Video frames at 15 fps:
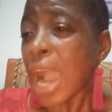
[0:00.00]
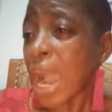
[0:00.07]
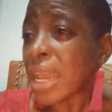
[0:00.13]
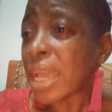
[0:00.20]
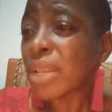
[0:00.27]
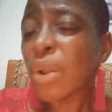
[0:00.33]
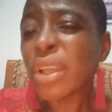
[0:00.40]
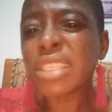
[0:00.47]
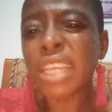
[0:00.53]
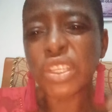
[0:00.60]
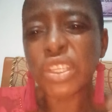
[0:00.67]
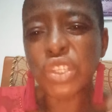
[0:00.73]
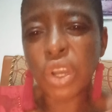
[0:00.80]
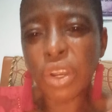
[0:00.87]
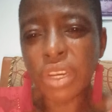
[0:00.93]
And I know it's
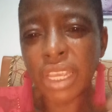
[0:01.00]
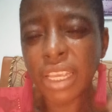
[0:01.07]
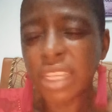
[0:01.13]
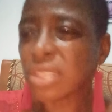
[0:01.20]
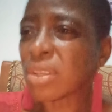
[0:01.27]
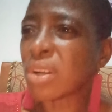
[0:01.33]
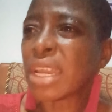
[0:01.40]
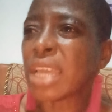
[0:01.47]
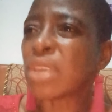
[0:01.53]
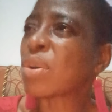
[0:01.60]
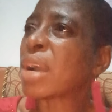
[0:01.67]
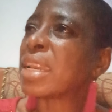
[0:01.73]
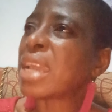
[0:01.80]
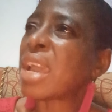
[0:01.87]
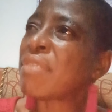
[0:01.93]
a journey. It's not like you
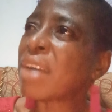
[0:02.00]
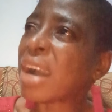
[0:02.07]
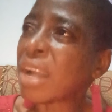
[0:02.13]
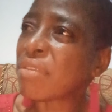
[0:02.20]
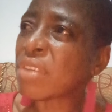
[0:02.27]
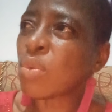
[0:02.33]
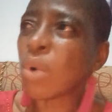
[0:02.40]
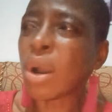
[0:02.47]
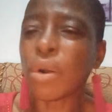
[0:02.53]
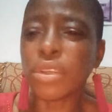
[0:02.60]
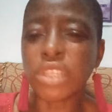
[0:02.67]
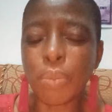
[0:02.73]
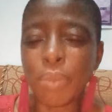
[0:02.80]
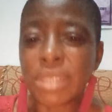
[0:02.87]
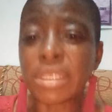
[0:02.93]
can ever have it
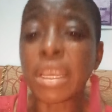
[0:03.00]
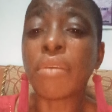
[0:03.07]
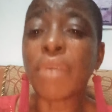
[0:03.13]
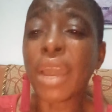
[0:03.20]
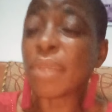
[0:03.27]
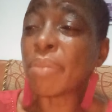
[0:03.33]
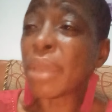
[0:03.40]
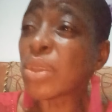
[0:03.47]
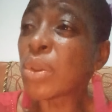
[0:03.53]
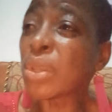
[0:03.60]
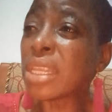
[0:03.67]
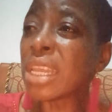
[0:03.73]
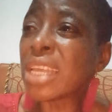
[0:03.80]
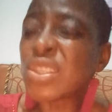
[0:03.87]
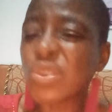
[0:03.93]
100% right, but
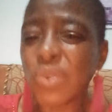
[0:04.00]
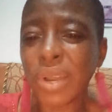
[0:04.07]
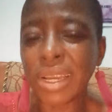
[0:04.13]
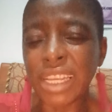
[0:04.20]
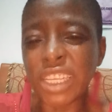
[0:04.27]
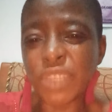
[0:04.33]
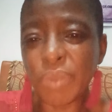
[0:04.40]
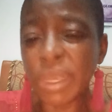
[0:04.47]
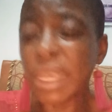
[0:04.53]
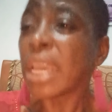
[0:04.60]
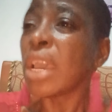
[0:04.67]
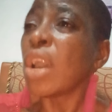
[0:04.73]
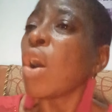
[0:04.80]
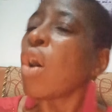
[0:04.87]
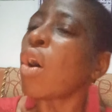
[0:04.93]
you need to at least be
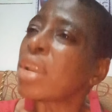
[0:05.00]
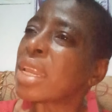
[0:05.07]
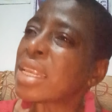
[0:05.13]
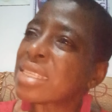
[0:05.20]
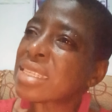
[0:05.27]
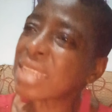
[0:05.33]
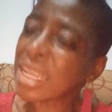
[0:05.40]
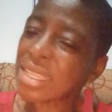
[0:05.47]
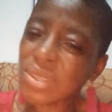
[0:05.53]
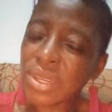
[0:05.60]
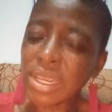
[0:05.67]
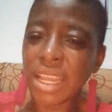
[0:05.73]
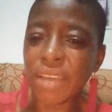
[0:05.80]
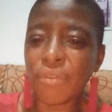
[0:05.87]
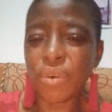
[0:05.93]
on a
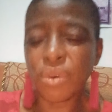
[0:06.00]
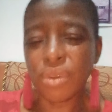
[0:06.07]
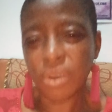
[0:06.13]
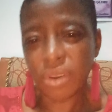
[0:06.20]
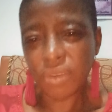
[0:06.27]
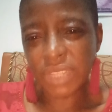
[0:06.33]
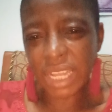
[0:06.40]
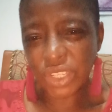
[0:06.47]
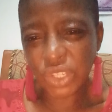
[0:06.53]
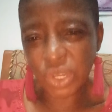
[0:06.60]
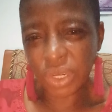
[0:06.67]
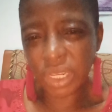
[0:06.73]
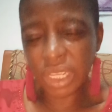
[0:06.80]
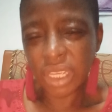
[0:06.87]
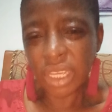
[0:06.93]
certain level of that
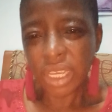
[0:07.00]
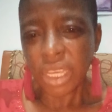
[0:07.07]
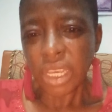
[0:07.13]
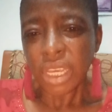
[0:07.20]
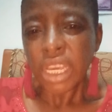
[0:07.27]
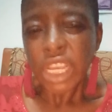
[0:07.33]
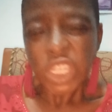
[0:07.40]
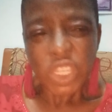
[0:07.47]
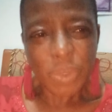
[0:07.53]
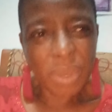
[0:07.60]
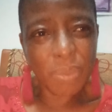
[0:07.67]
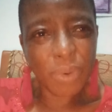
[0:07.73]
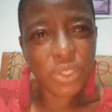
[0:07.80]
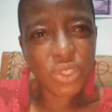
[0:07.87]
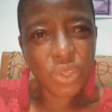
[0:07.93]
journey to be
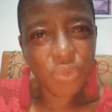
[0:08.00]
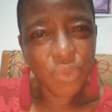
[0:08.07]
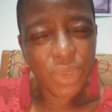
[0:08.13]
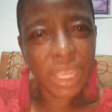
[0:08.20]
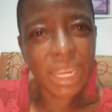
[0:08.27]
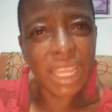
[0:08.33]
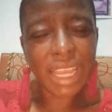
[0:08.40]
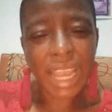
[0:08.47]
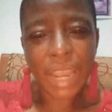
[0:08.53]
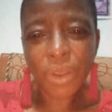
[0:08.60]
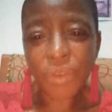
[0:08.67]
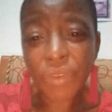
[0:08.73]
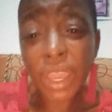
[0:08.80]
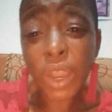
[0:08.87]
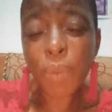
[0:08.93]
able to really kind
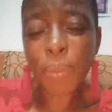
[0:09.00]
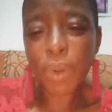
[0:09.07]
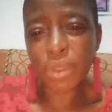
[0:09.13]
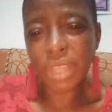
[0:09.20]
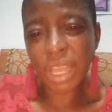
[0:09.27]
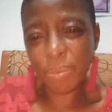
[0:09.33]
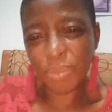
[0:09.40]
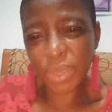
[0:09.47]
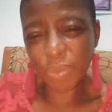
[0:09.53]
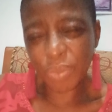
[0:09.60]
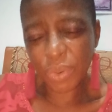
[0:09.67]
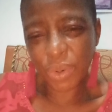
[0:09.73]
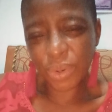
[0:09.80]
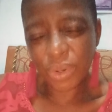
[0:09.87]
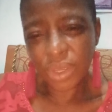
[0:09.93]
of help other
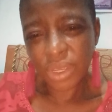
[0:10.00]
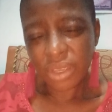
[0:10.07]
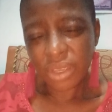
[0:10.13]
people.